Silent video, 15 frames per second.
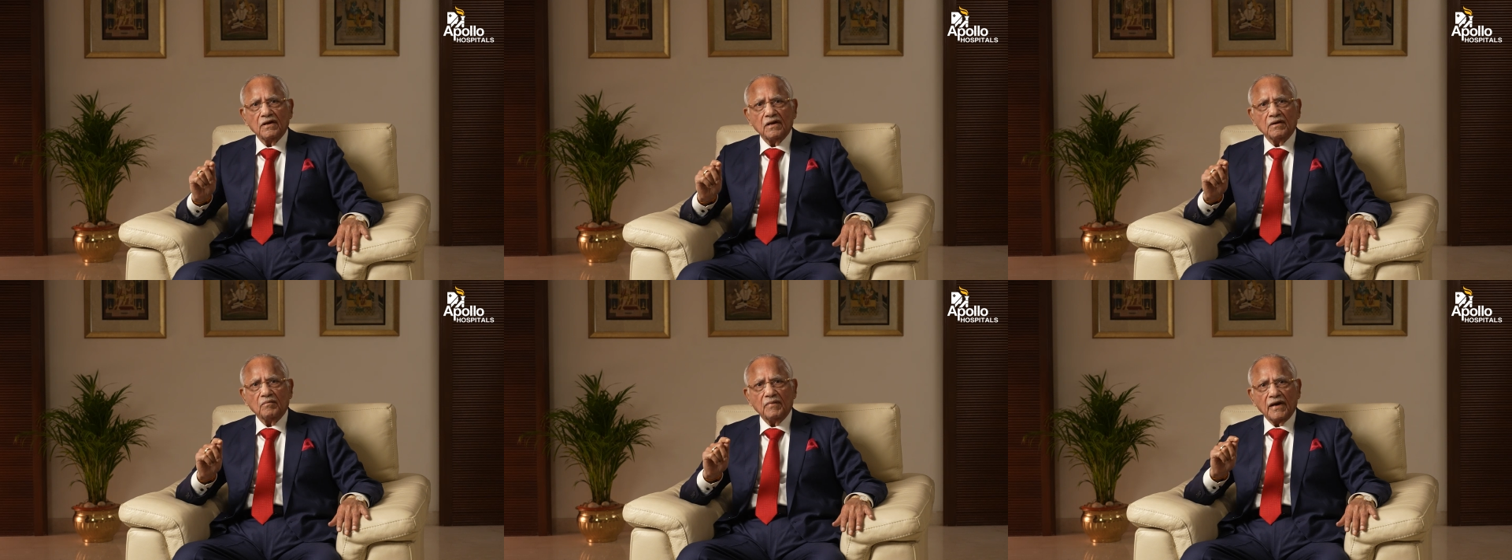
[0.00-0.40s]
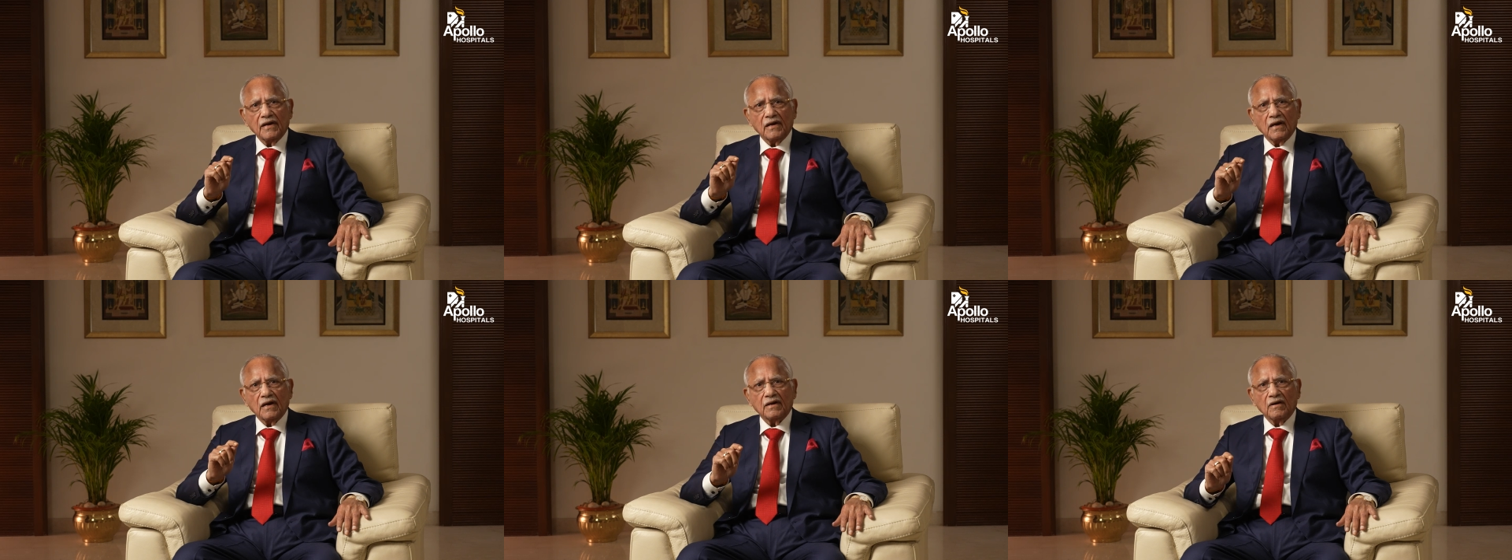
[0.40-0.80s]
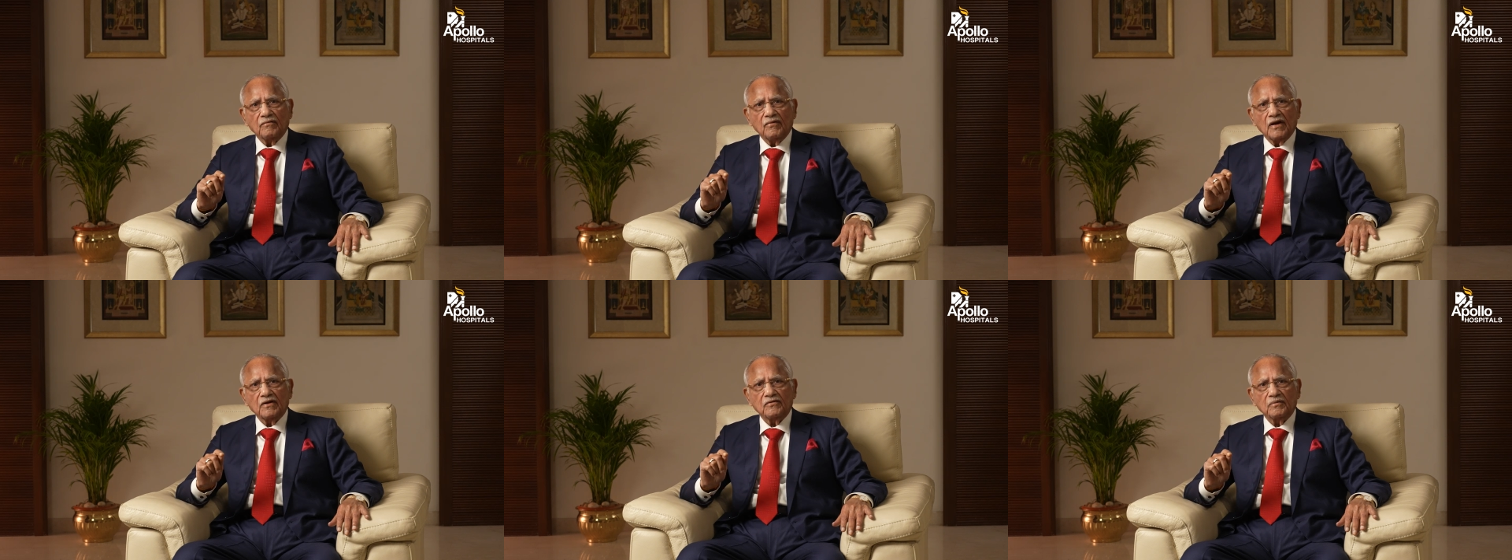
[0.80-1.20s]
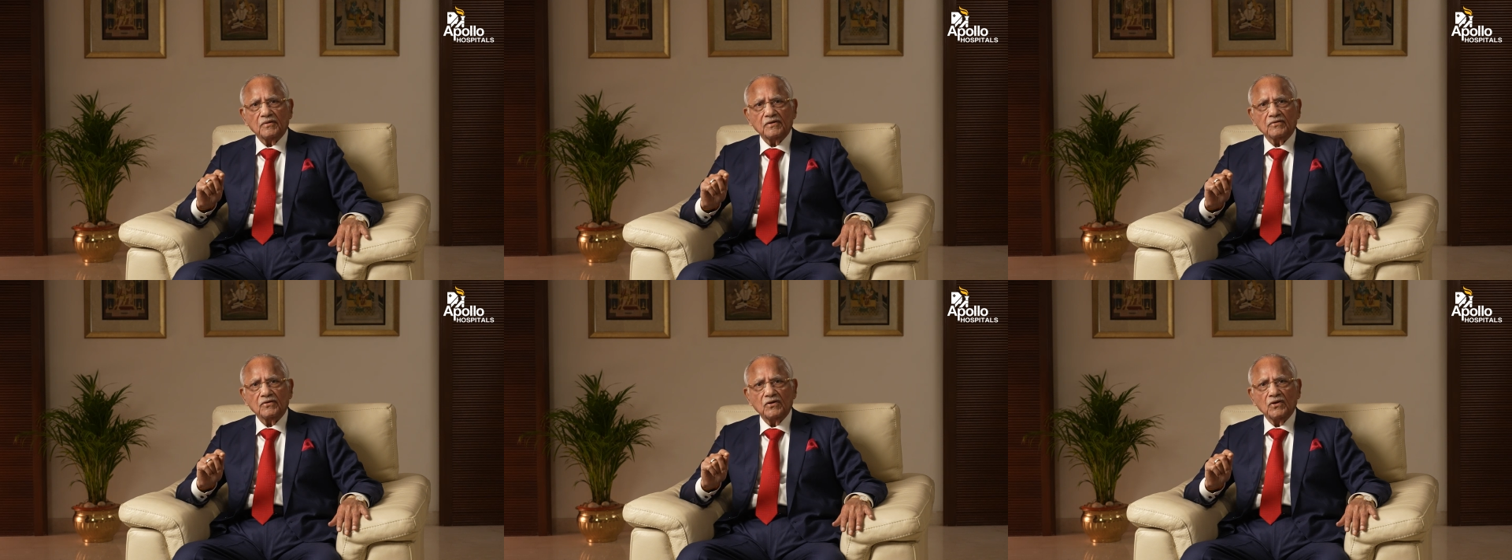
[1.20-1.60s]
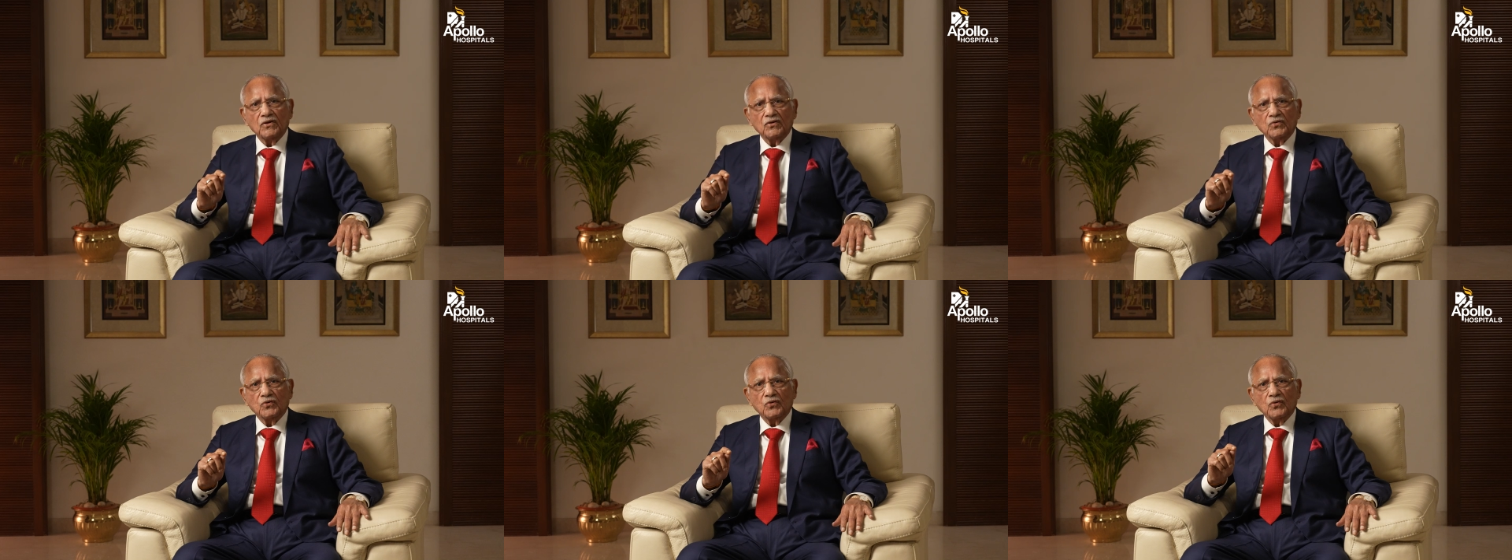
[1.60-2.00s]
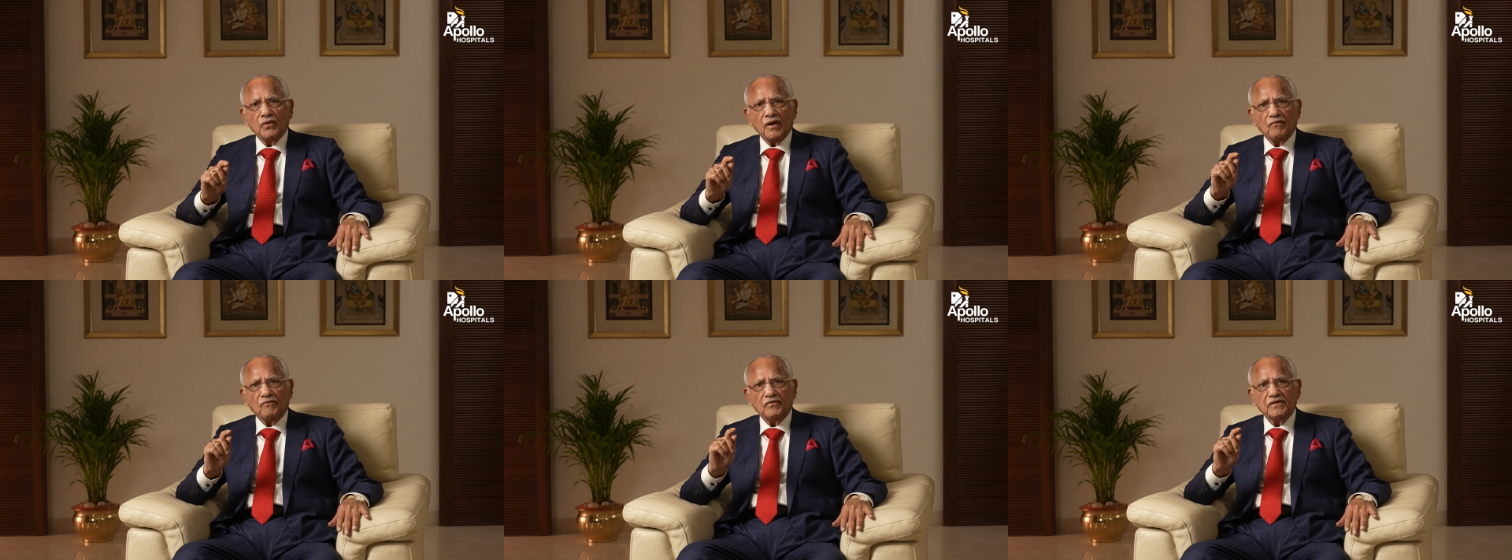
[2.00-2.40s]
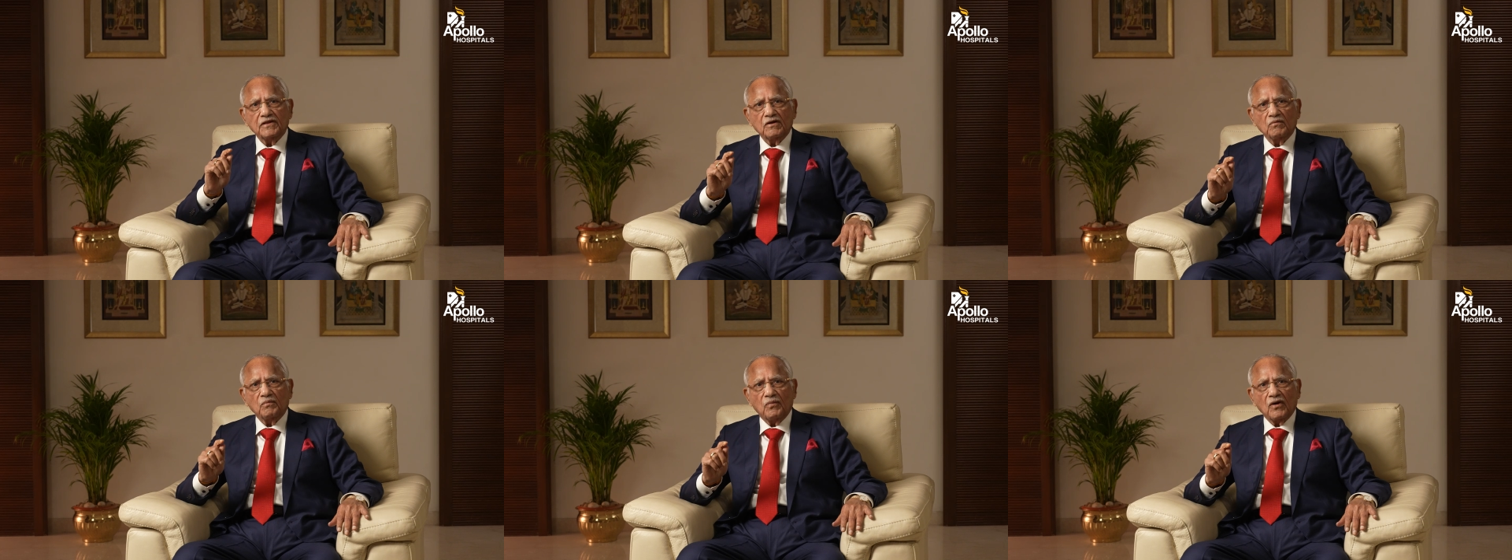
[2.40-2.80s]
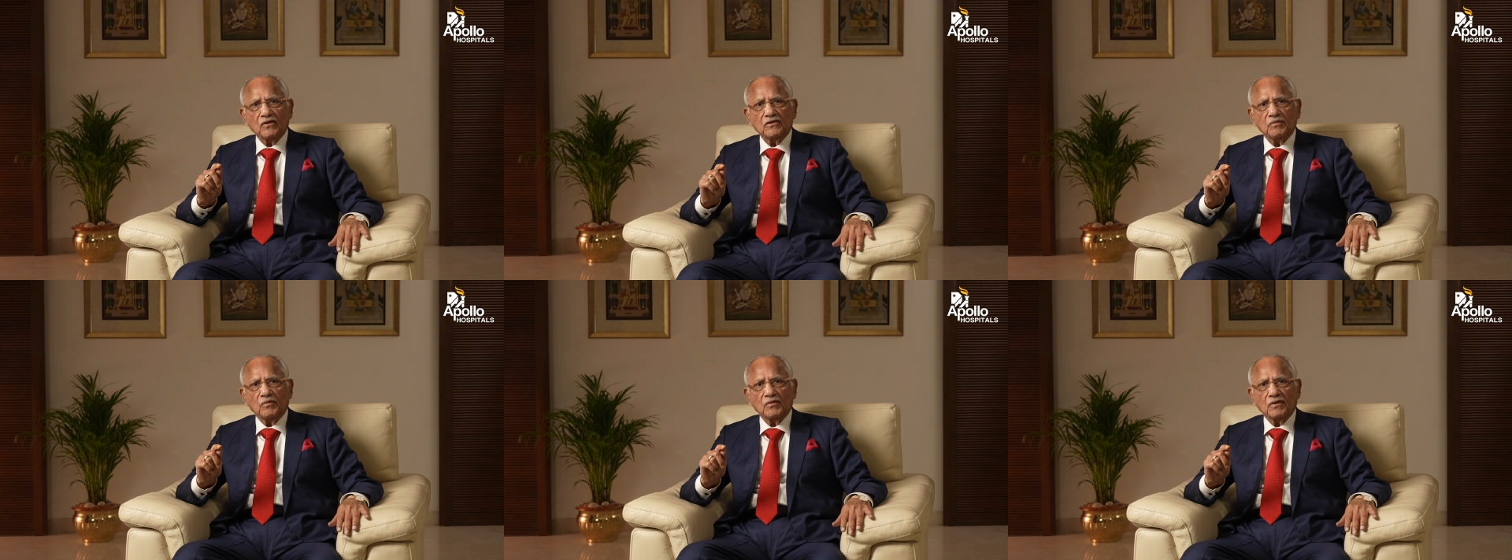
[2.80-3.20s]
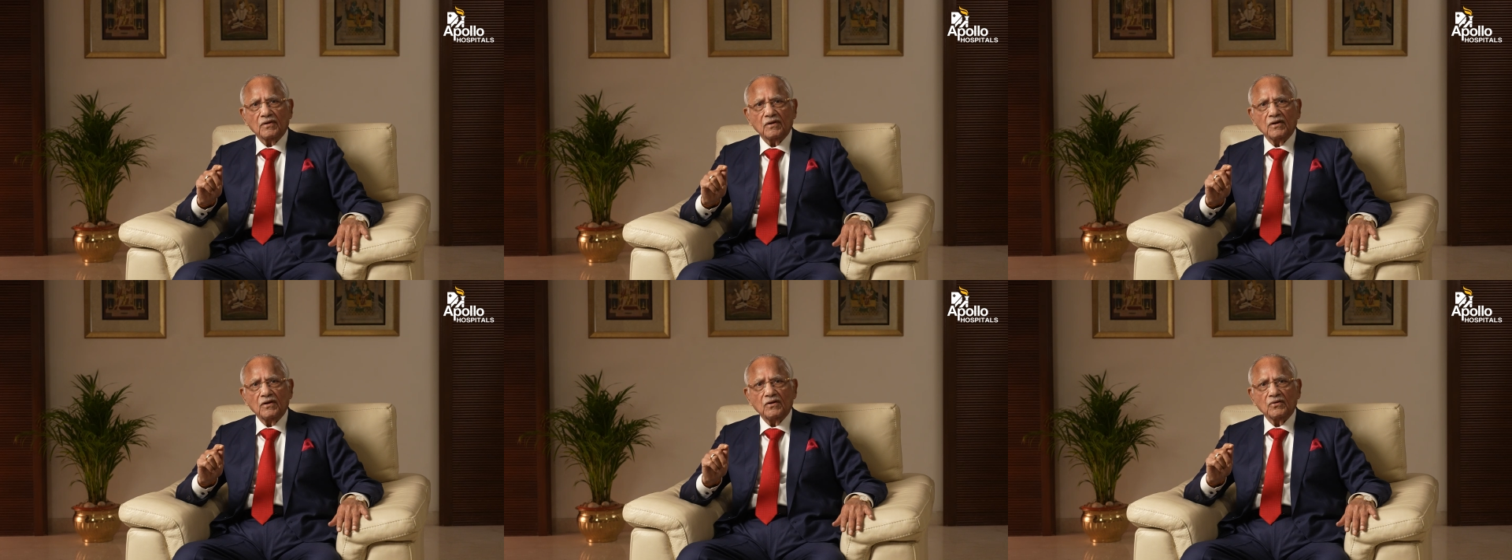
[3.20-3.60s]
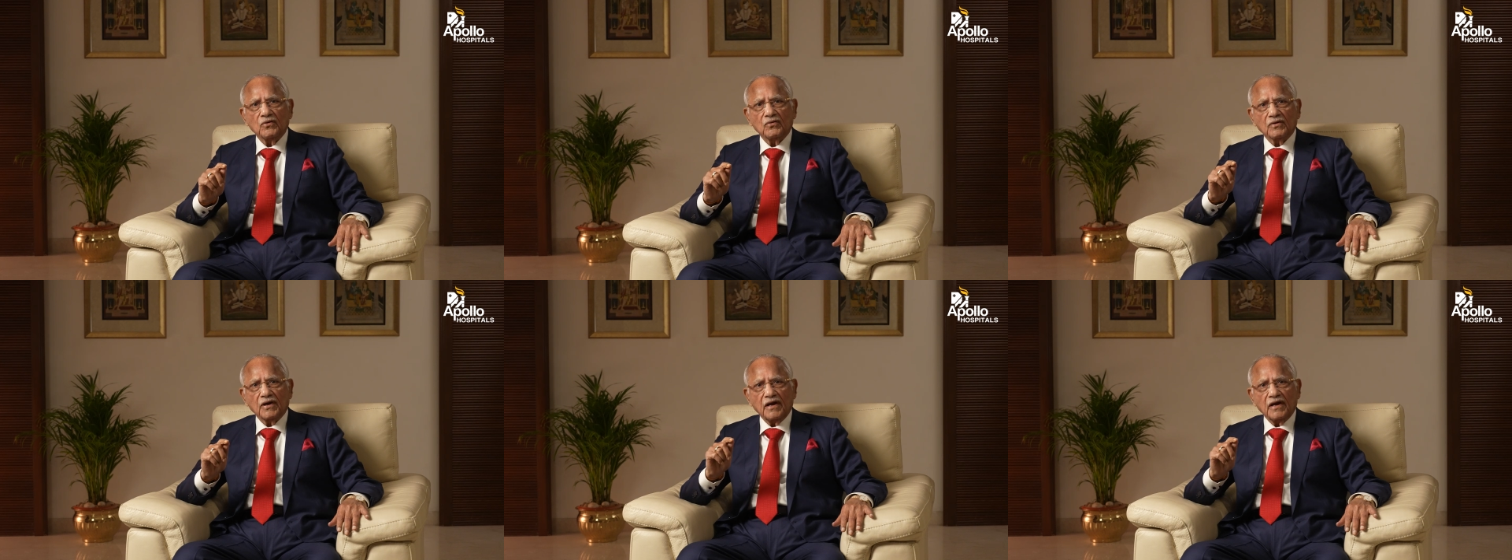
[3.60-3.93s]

in medical advancement to do everything possible to